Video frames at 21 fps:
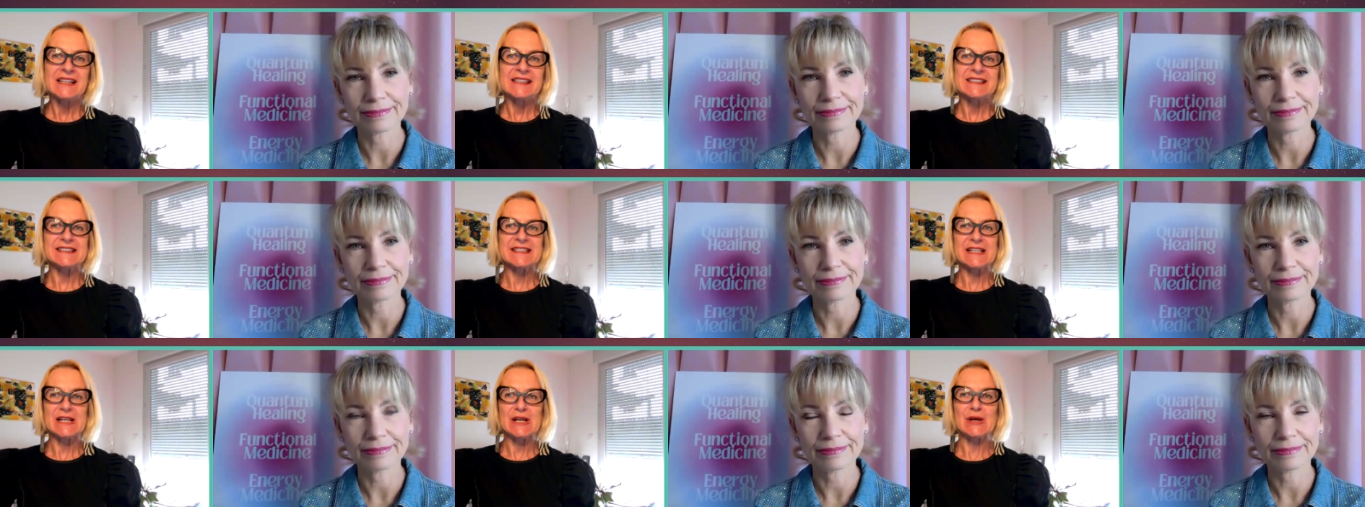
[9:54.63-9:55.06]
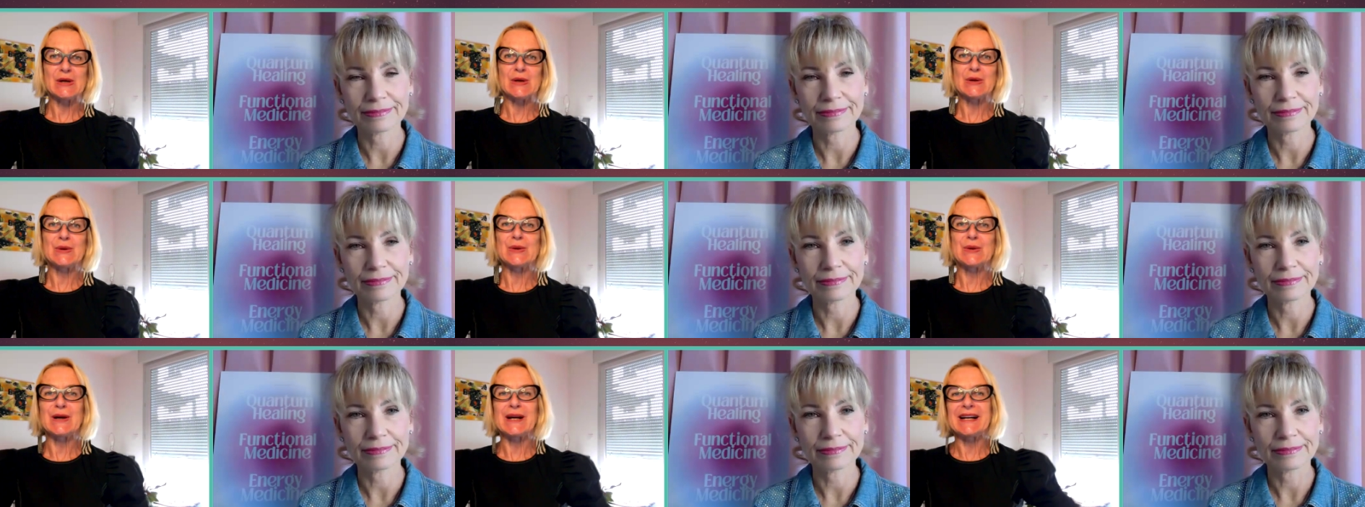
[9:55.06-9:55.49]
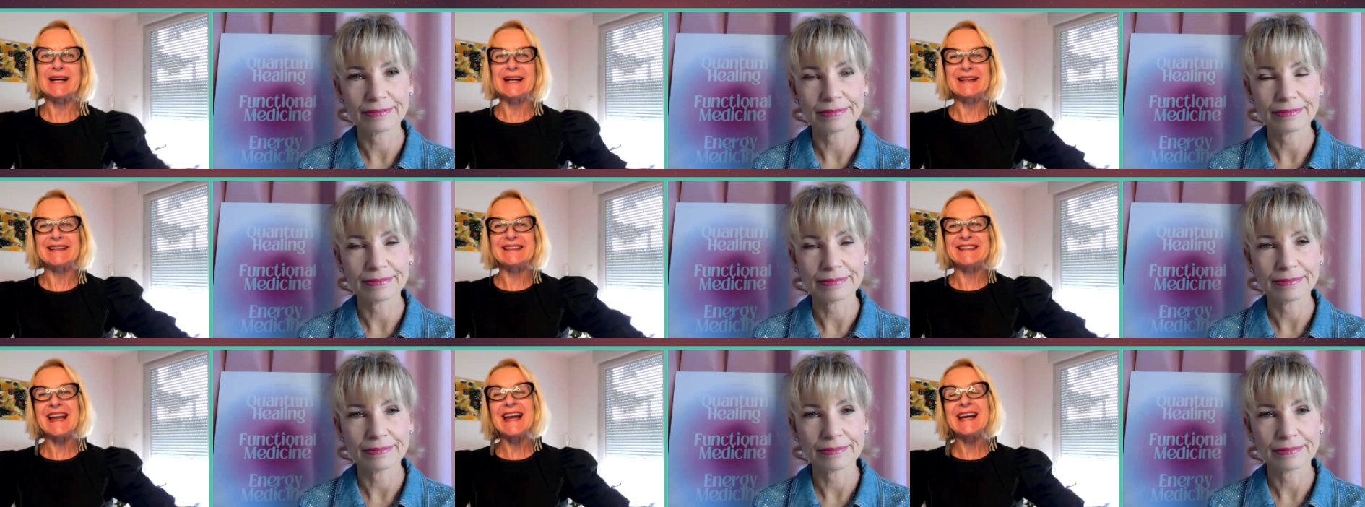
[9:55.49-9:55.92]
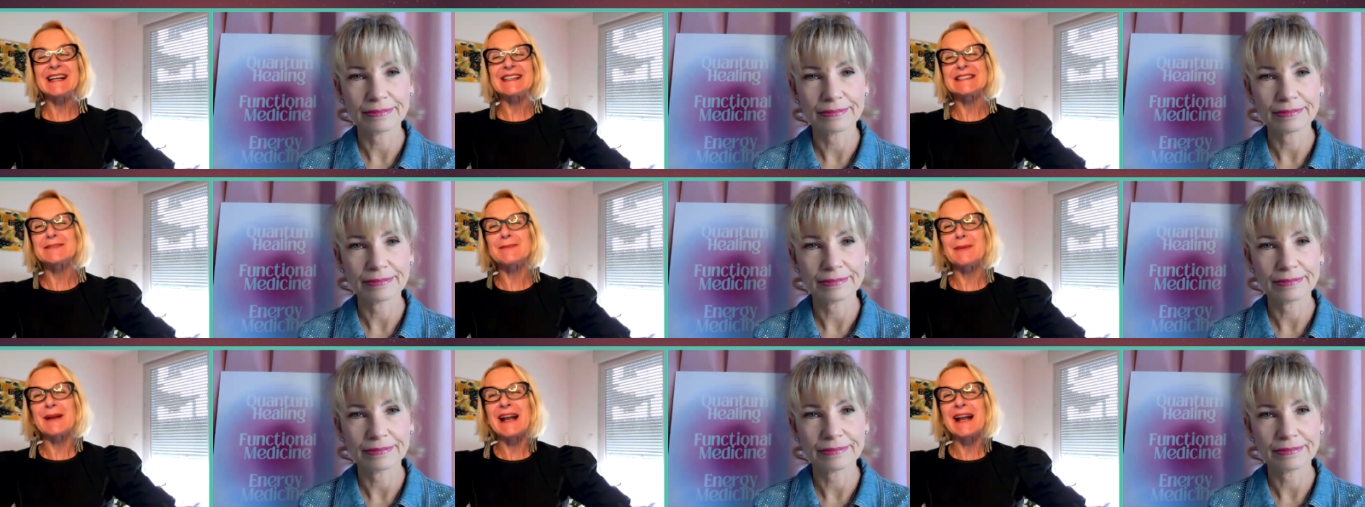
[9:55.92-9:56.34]
Speaker 1: So
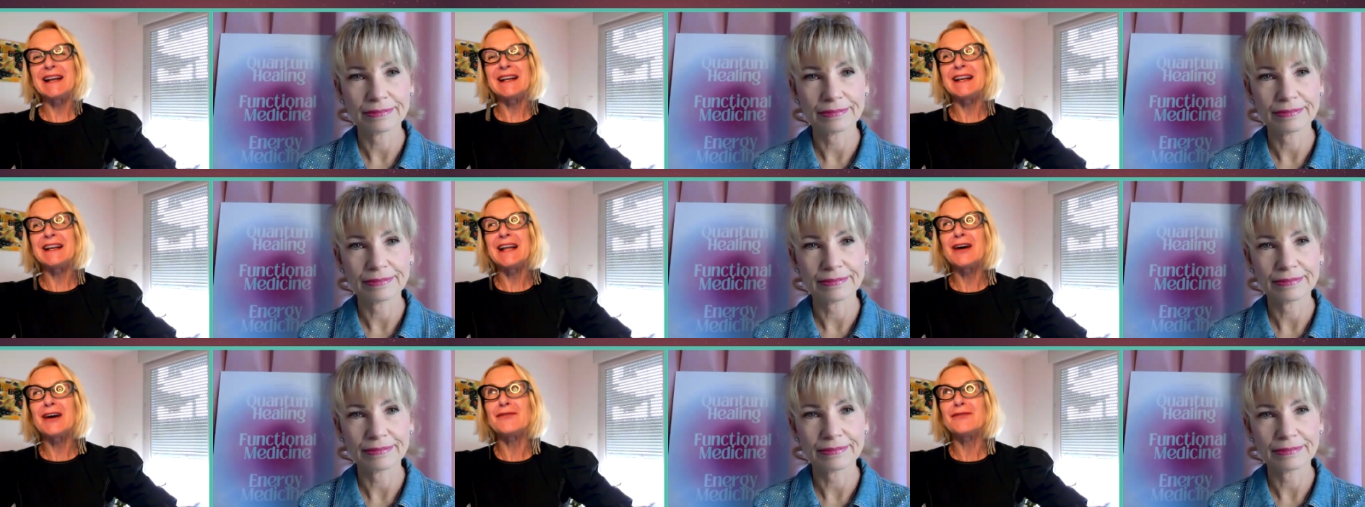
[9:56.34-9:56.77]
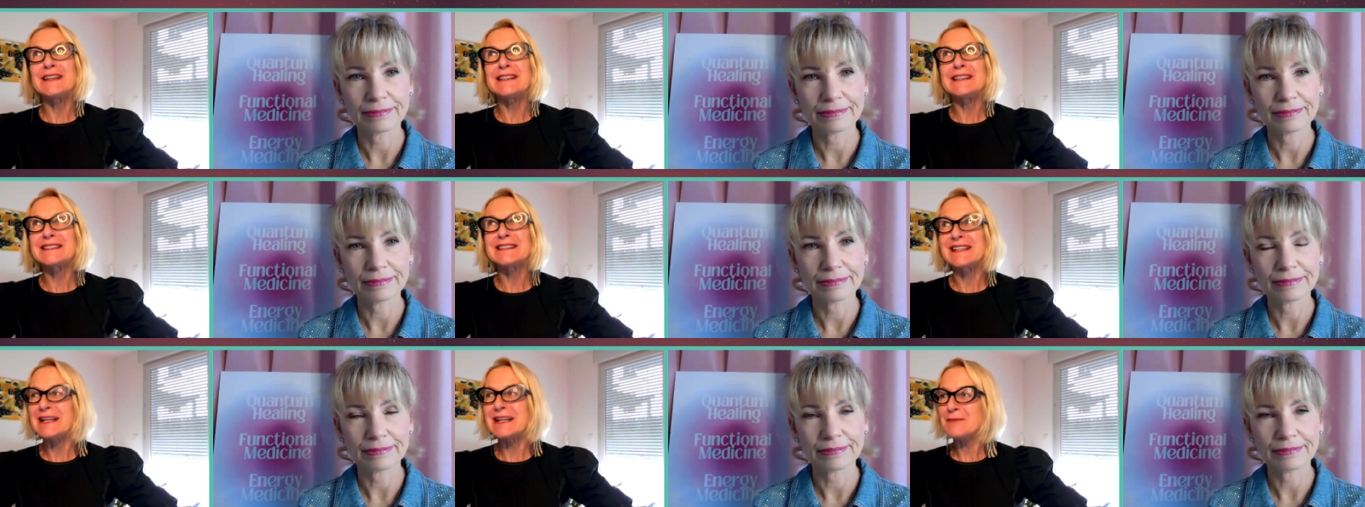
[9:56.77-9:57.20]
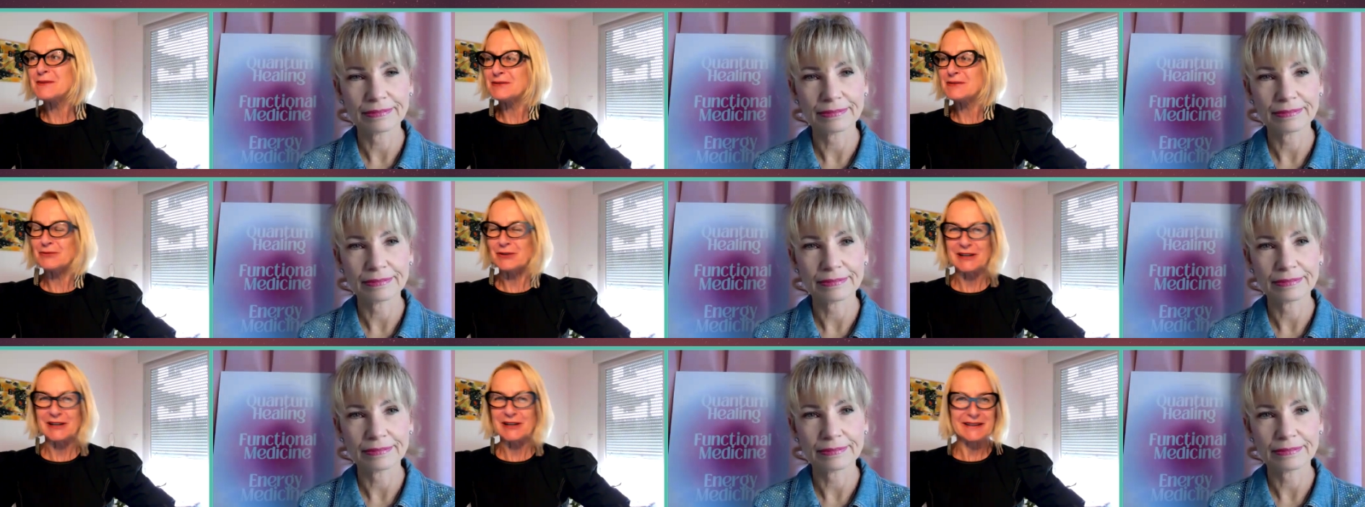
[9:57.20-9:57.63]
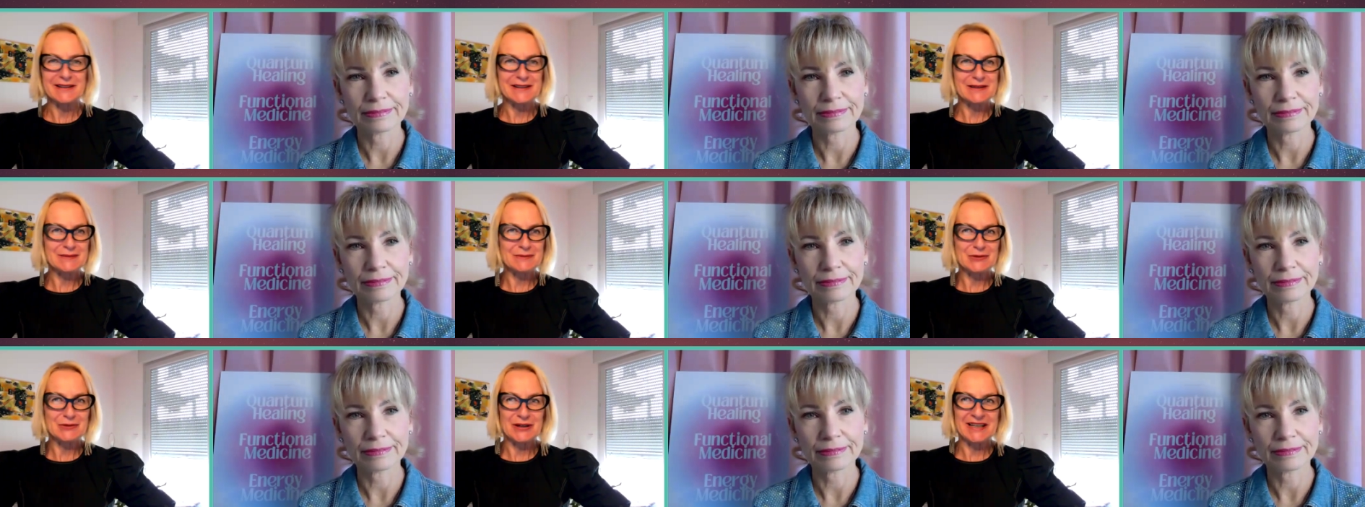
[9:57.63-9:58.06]
yes, but I love this lemon water in
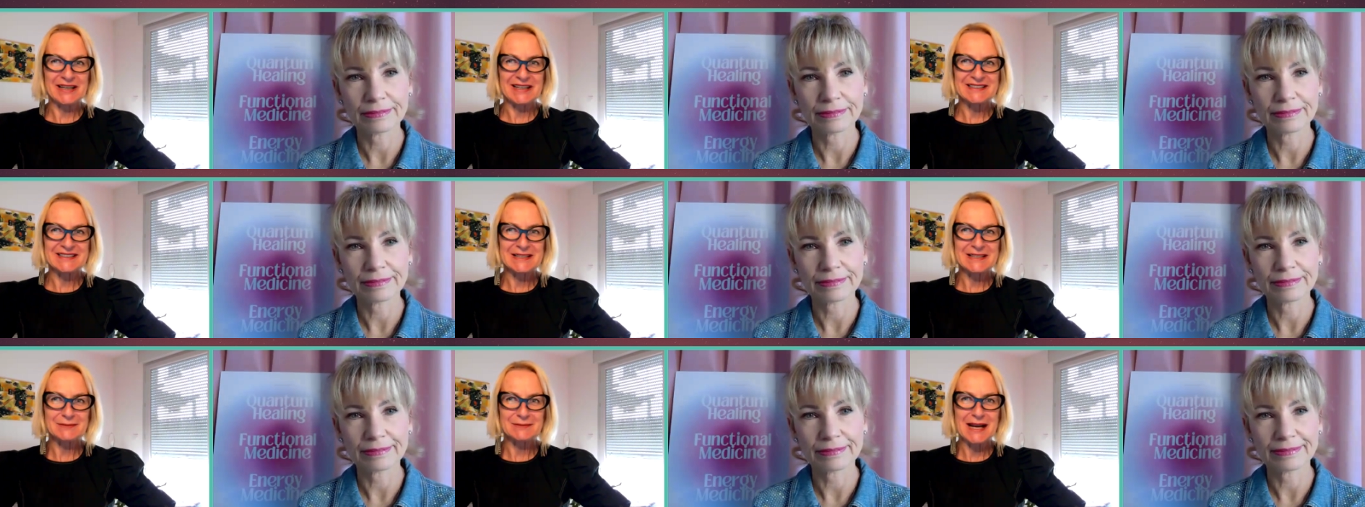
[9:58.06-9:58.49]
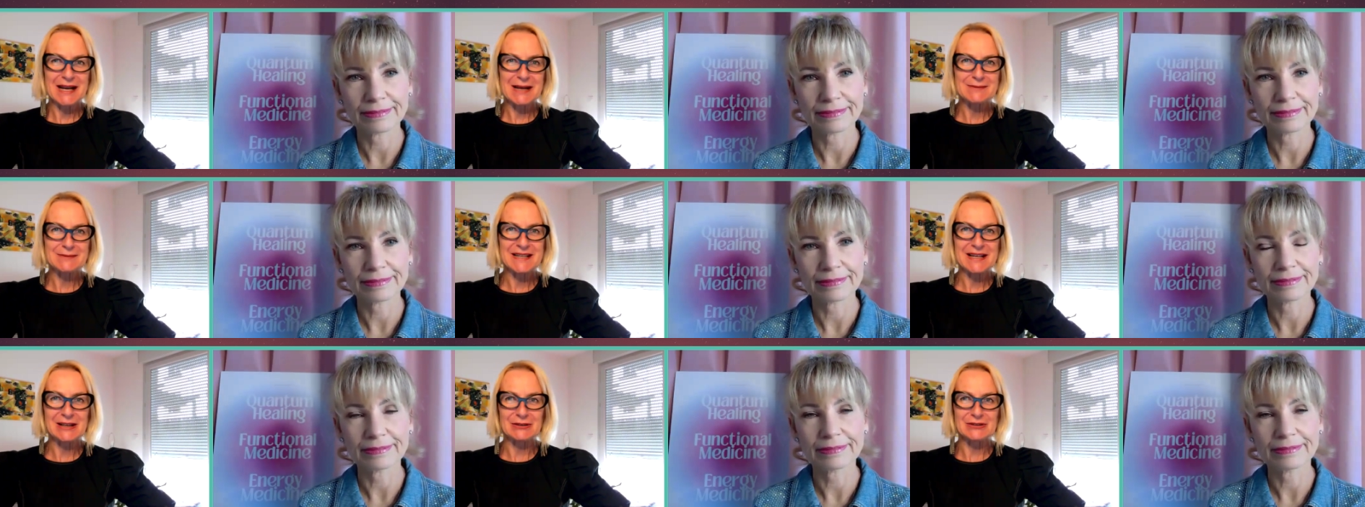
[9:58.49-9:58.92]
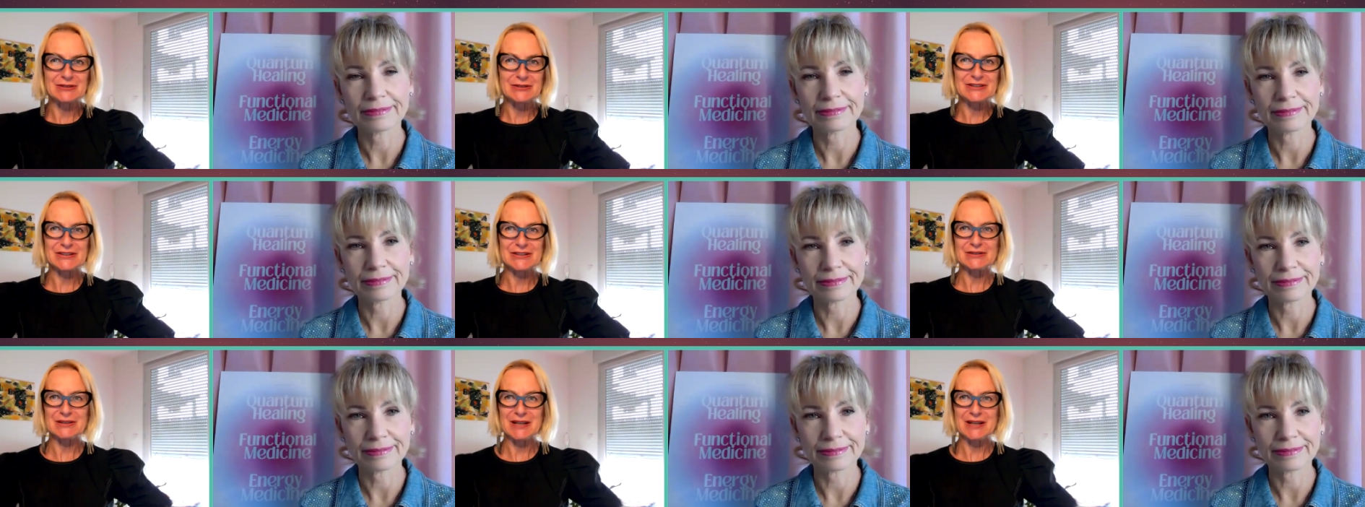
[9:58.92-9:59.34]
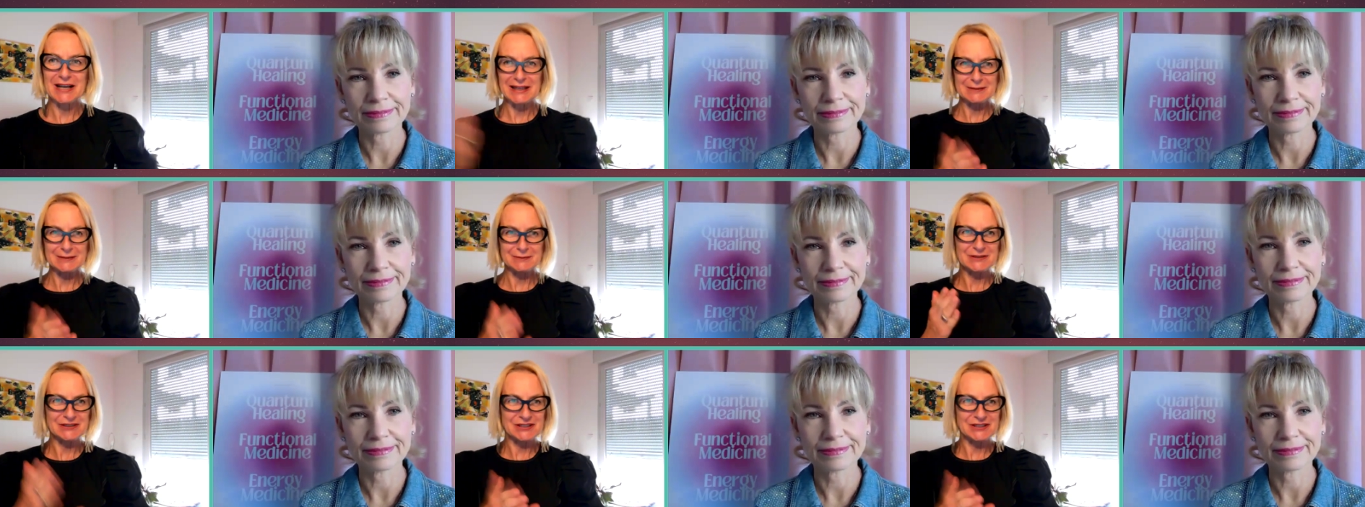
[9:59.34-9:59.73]
the morning. Sometimes I also cut up